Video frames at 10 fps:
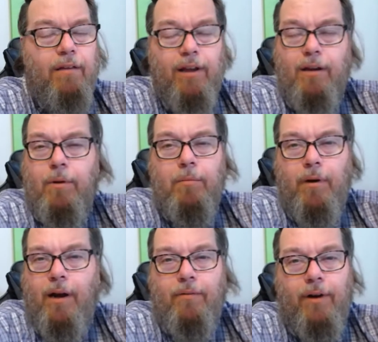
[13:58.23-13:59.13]
Hadn't have been
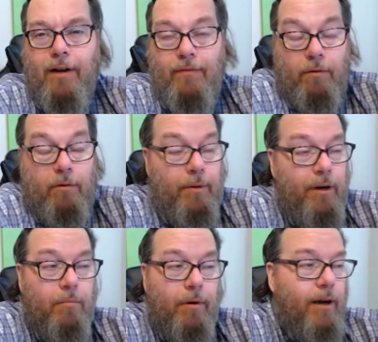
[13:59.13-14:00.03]
bright red. If it would have
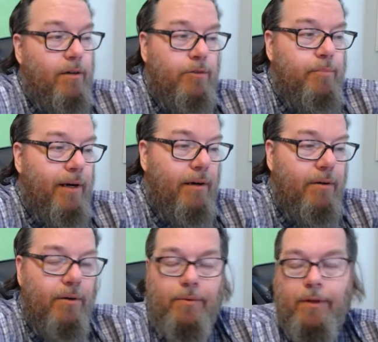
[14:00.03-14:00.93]
been a brown sparrow,
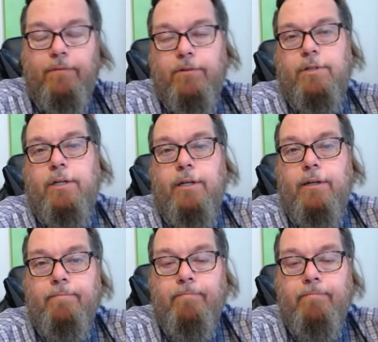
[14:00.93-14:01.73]
you would have never seen it.